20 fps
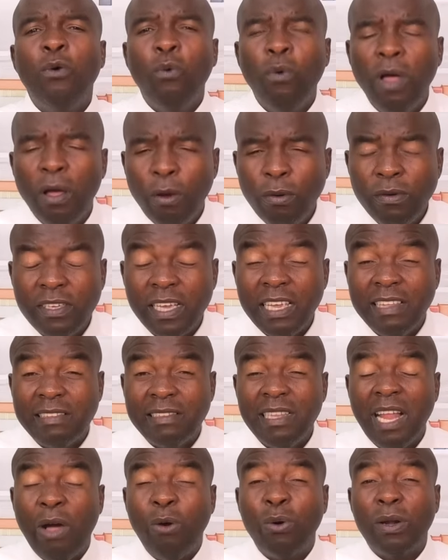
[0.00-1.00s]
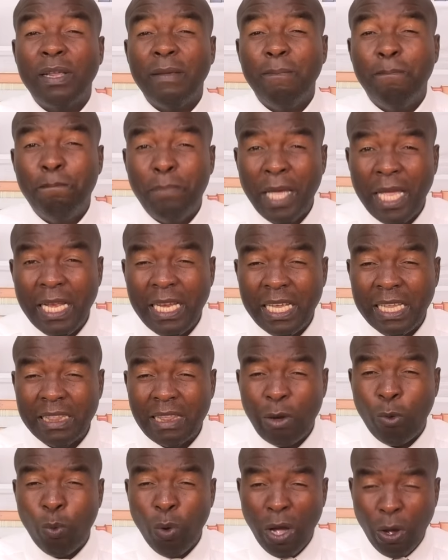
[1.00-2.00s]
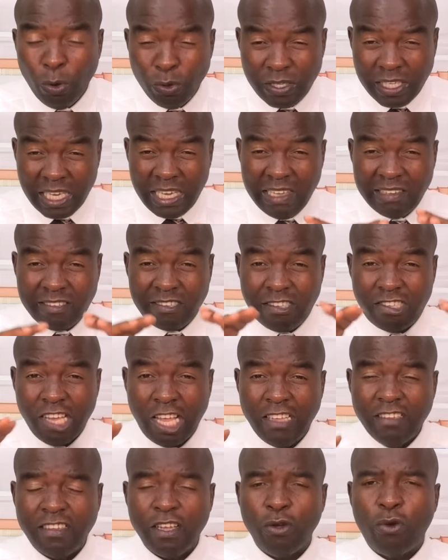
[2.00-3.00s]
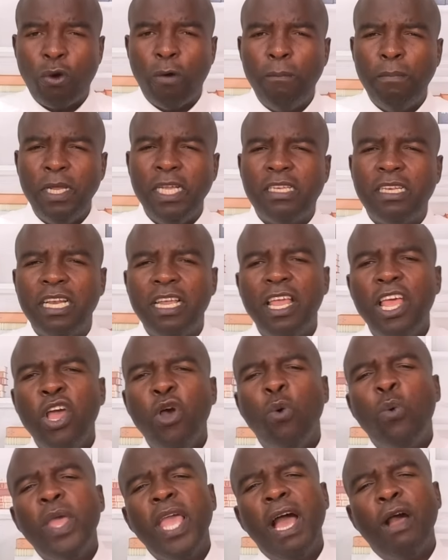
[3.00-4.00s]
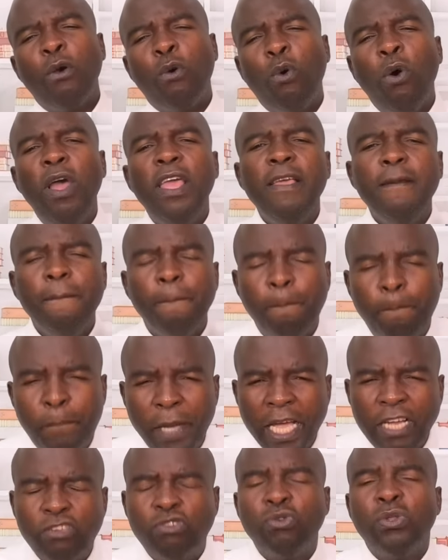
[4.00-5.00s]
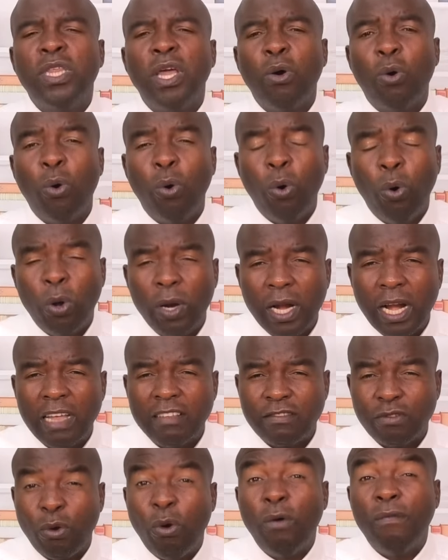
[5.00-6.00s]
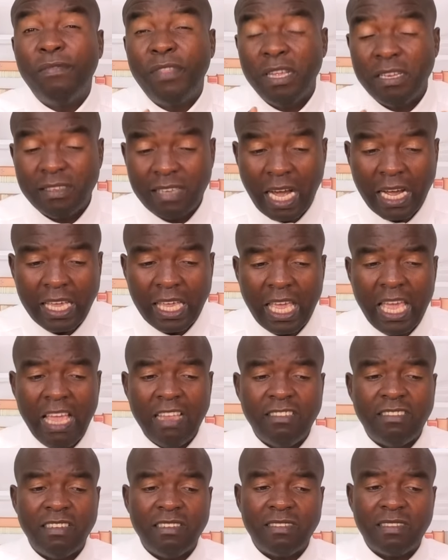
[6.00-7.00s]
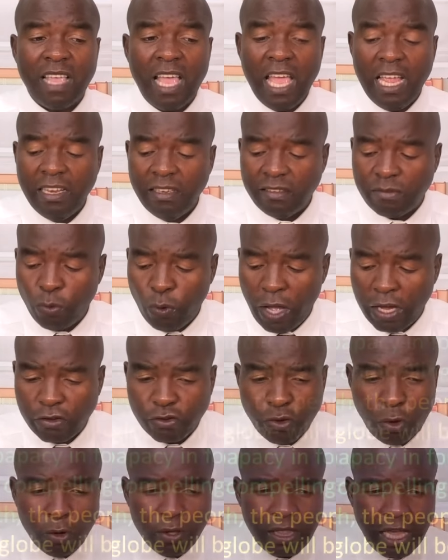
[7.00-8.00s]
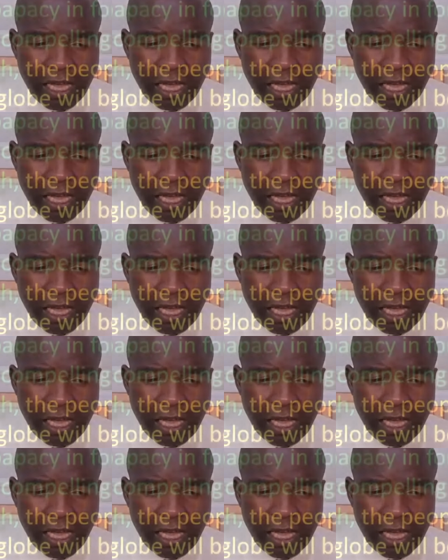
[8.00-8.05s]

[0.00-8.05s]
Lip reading: world is now rebelling. The world is changing completely. We are going back to the horrors of the dark ages, and we are told